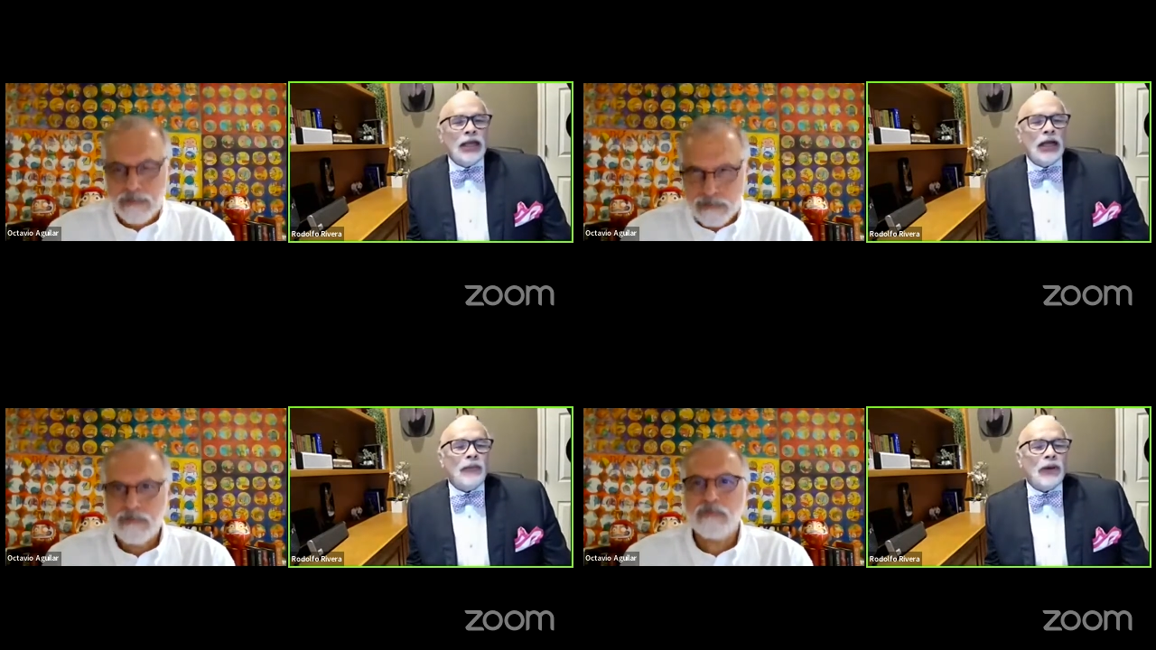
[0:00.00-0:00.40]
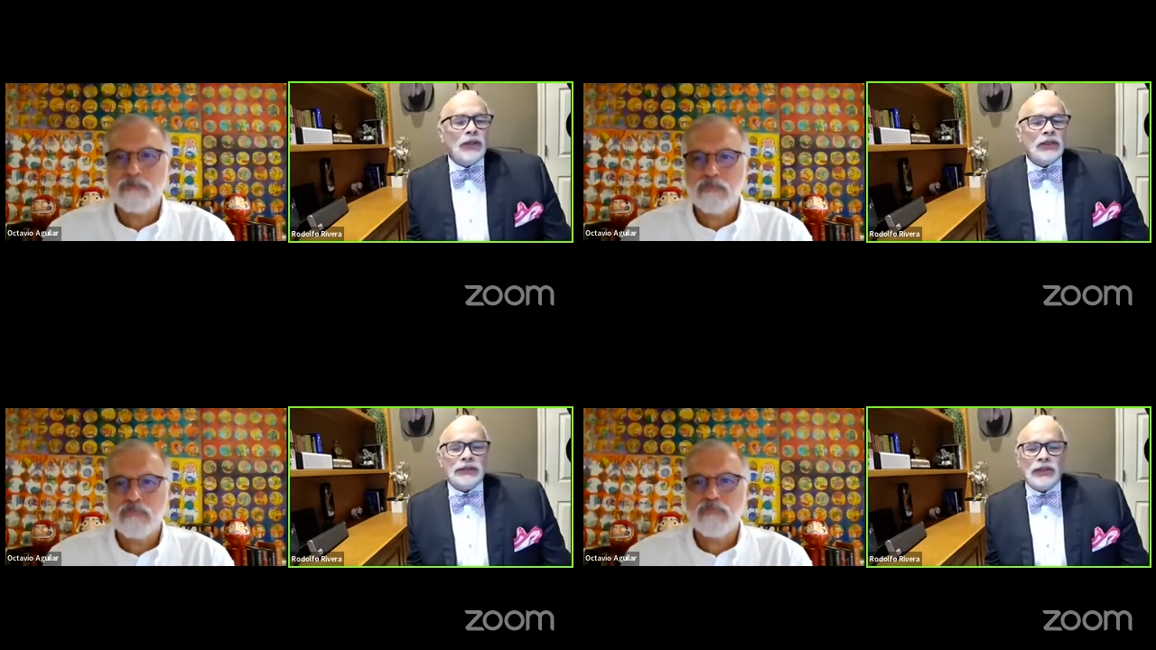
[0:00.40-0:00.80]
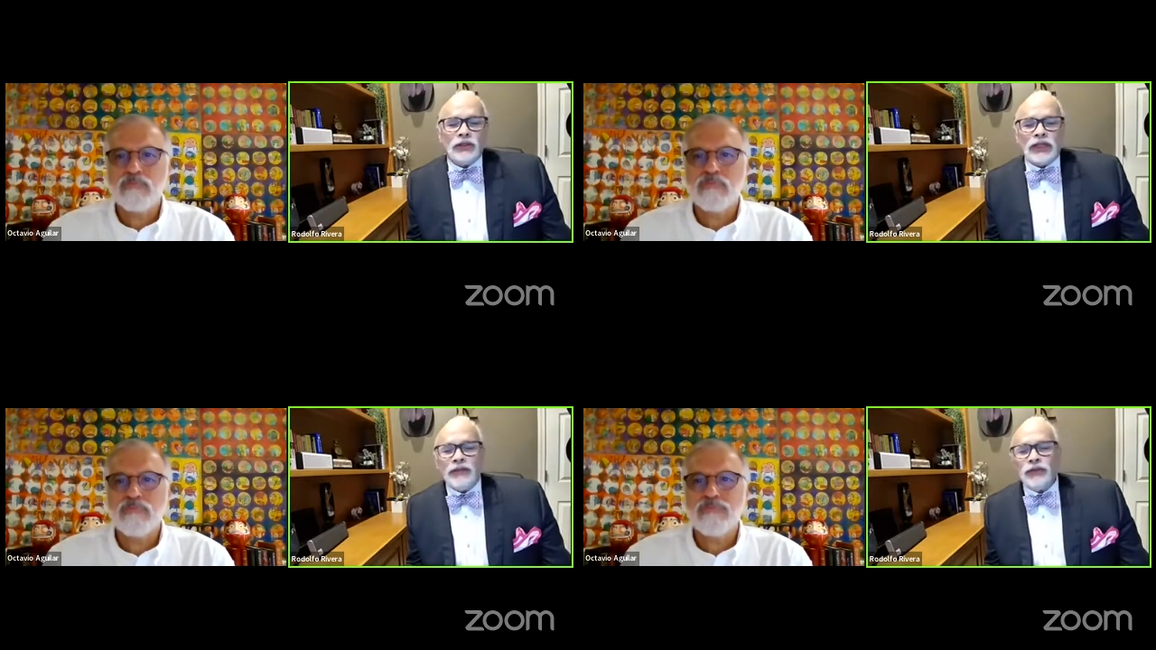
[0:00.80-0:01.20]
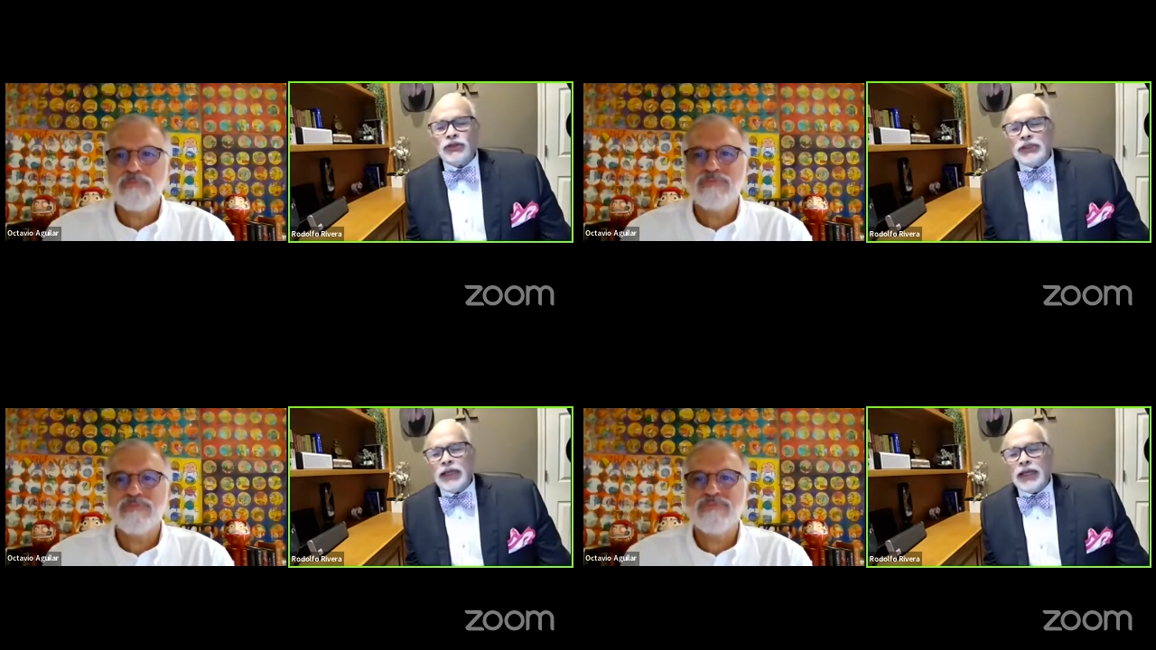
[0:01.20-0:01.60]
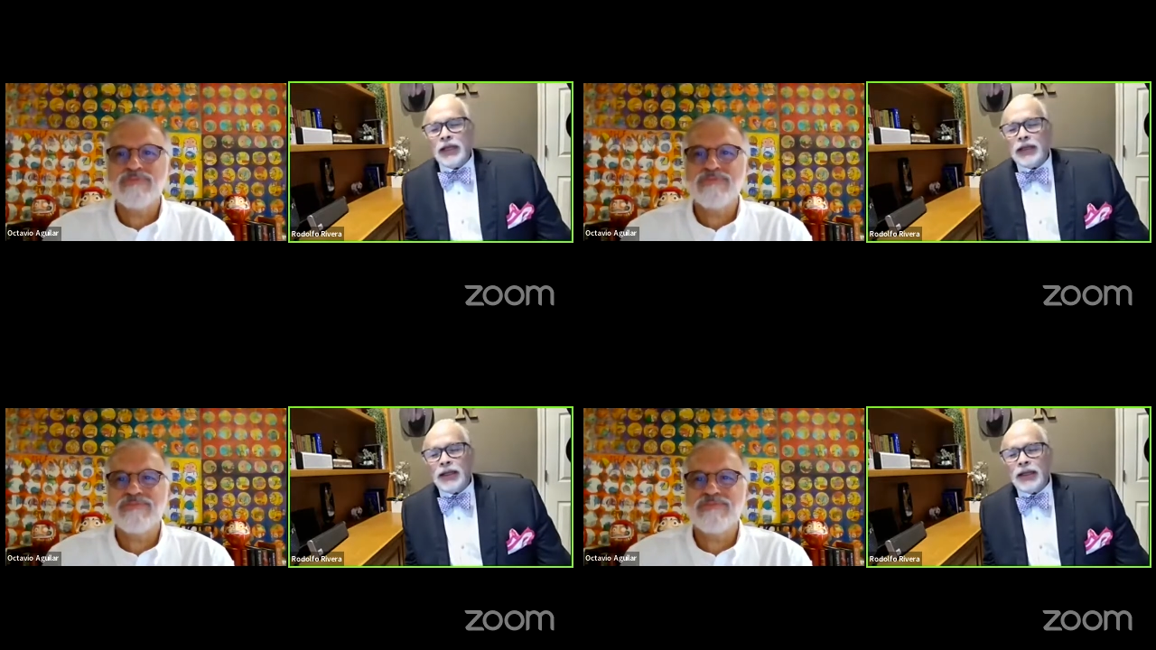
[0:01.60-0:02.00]
Speaker 1: Uh, uh, Octavio,
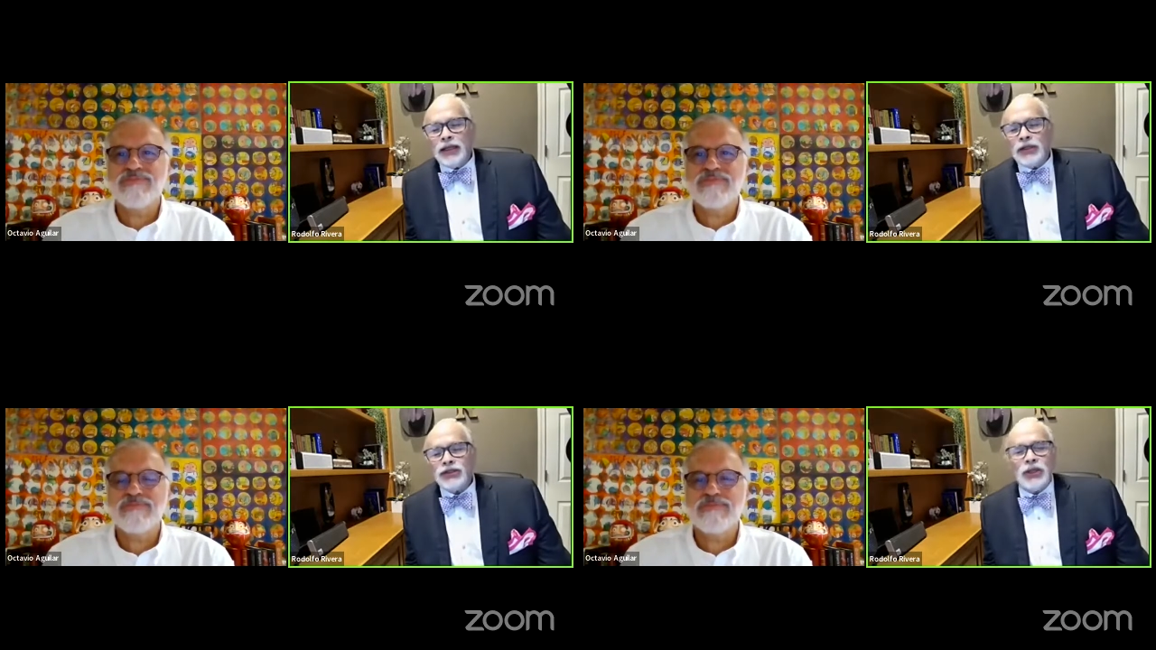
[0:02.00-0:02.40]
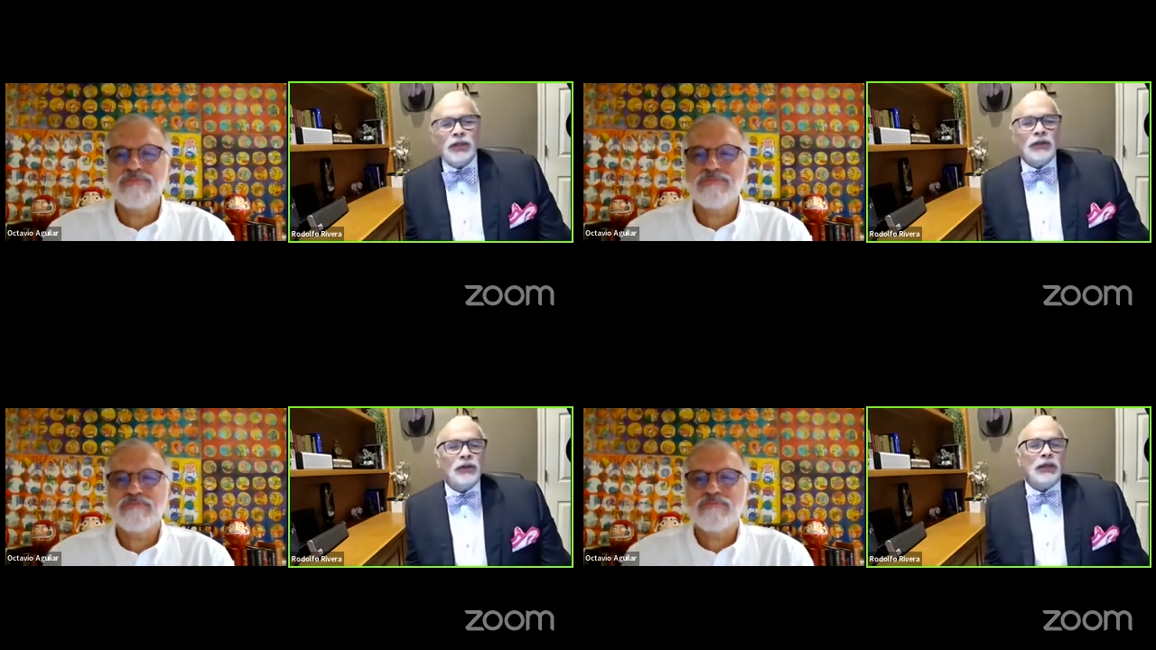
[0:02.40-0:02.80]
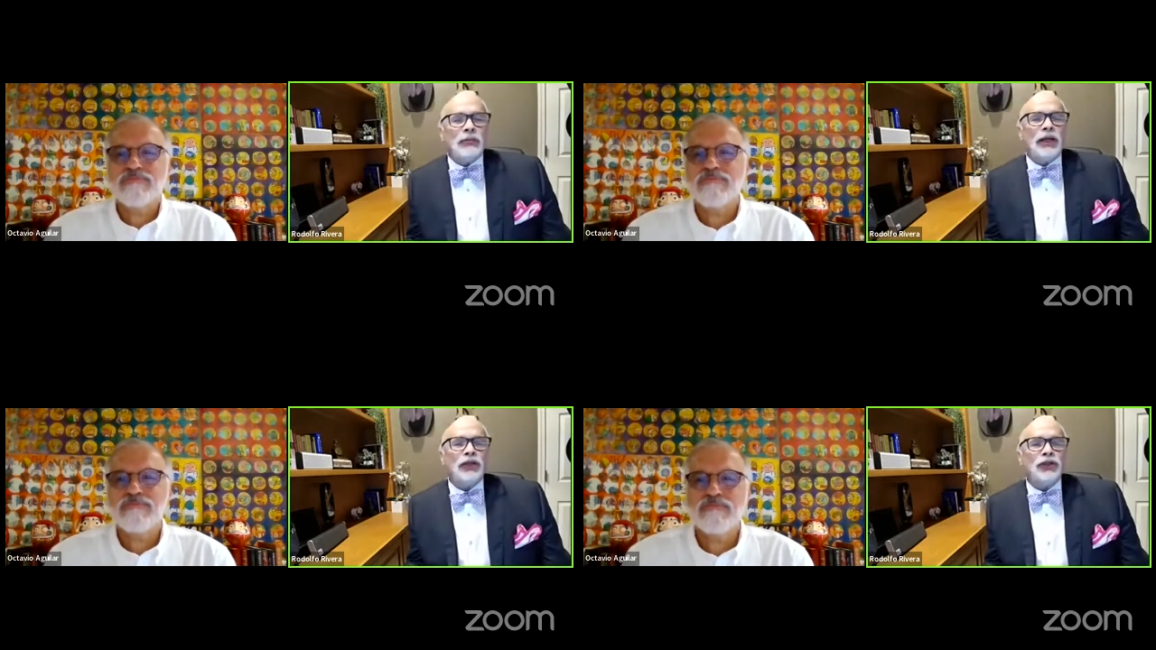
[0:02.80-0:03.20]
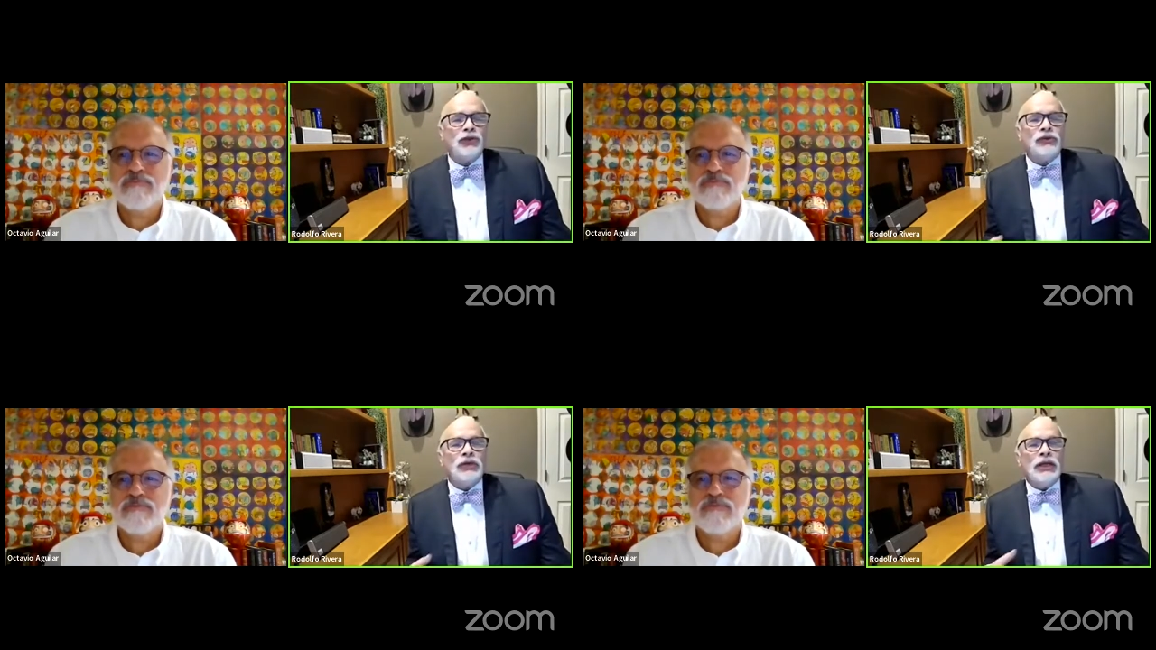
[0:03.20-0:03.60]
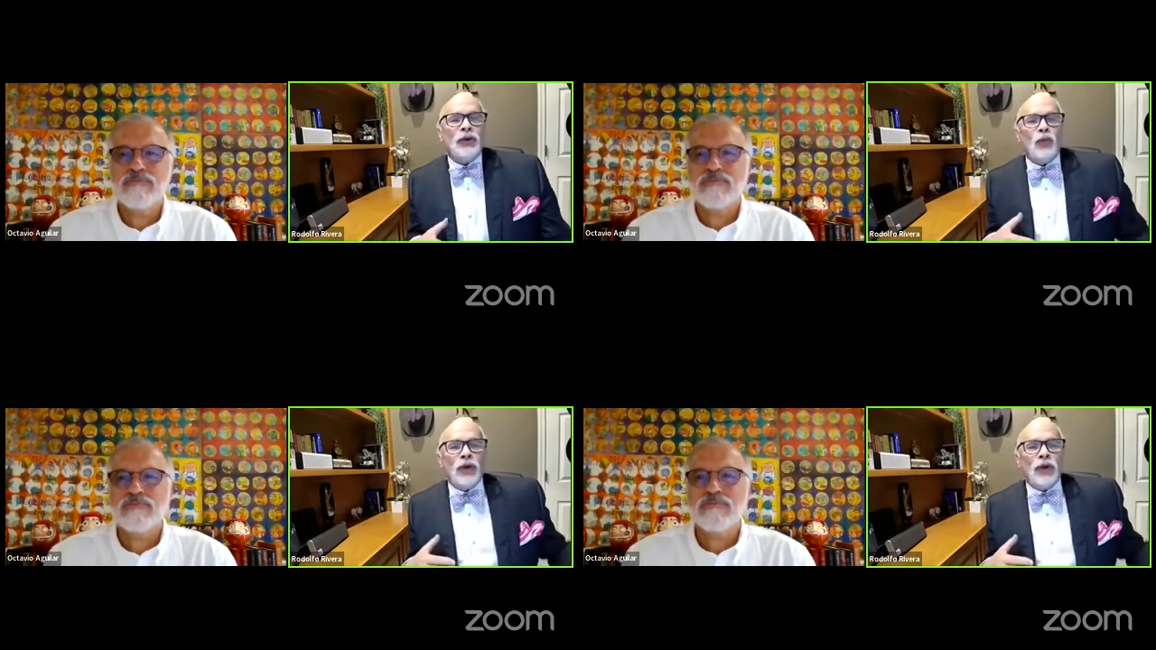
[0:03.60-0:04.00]
tell us a little bit about you.
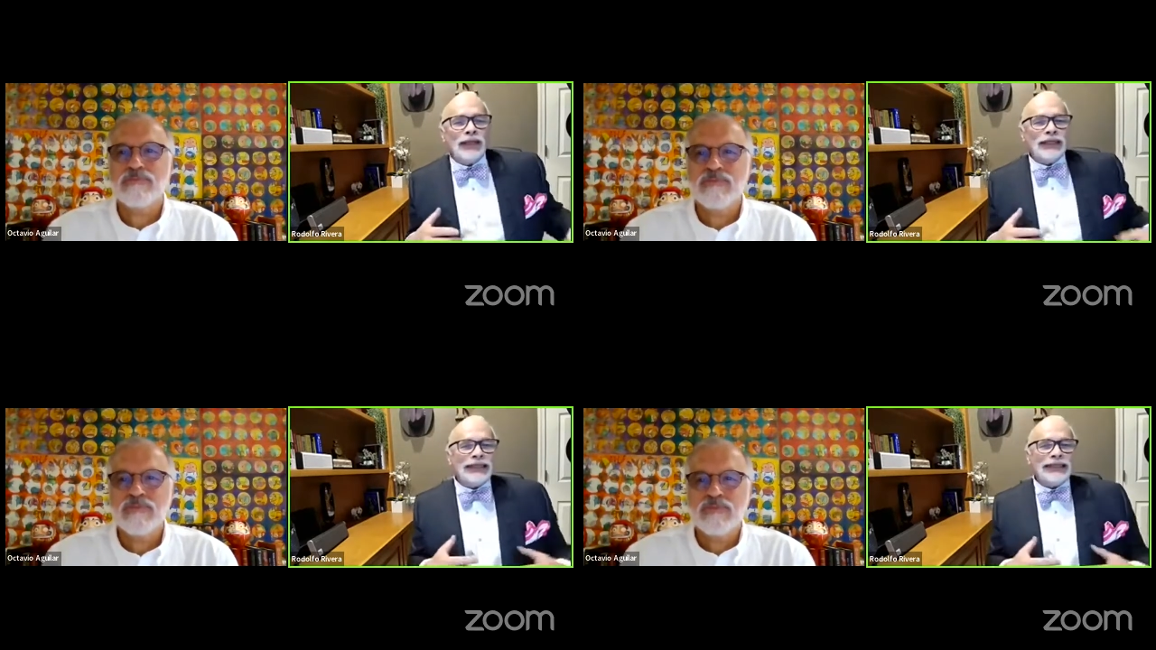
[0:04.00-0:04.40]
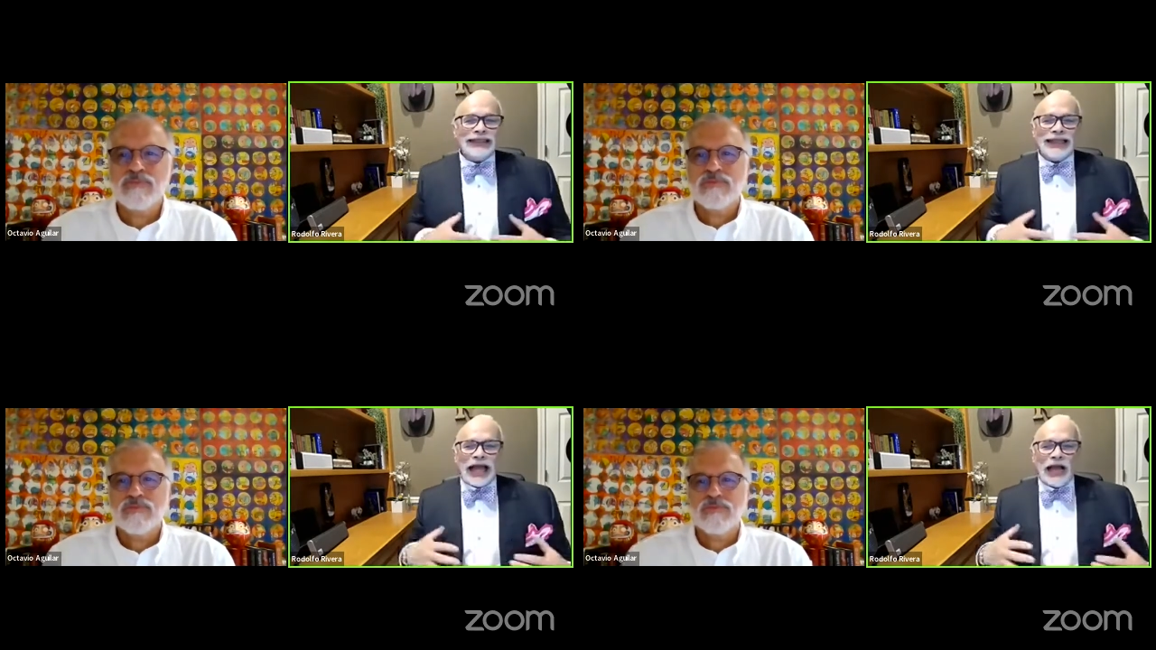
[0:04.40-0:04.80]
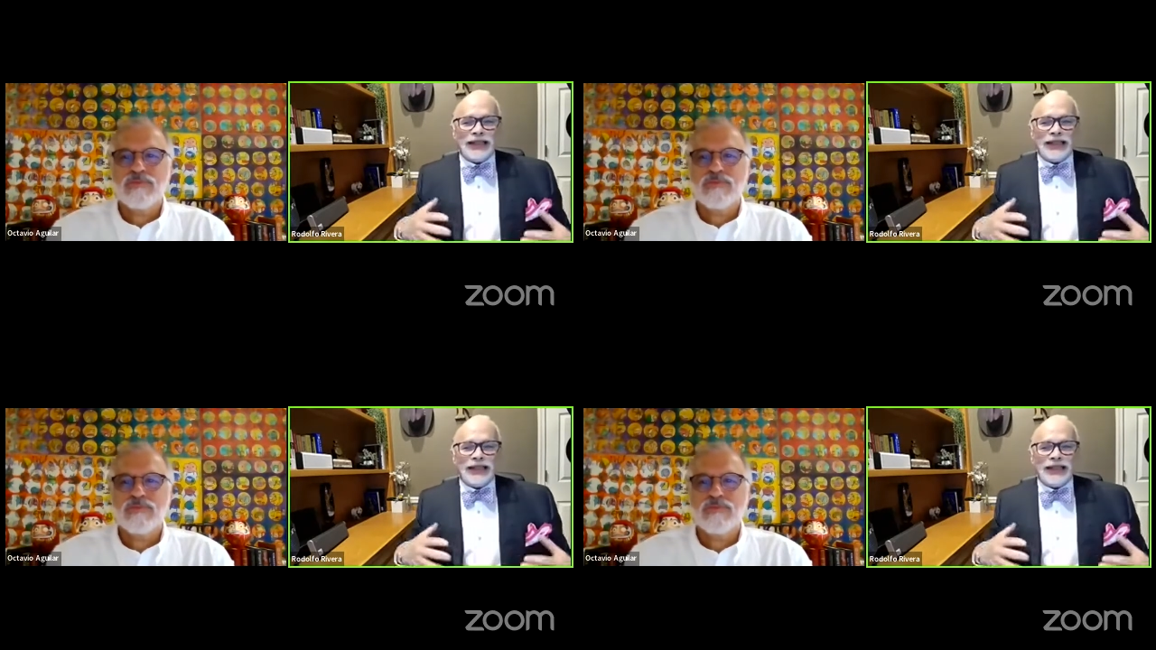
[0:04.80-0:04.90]
What, how